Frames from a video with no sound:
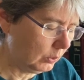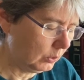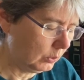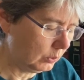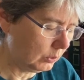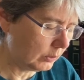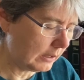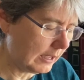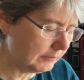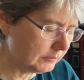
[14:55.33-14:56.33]
who look
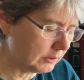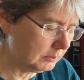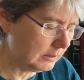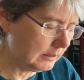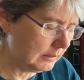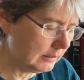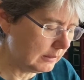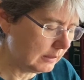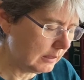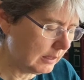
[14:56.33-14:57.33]
after me
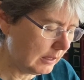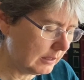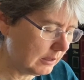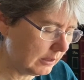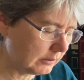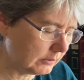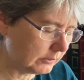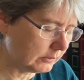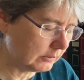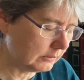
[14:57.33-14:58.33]
and others.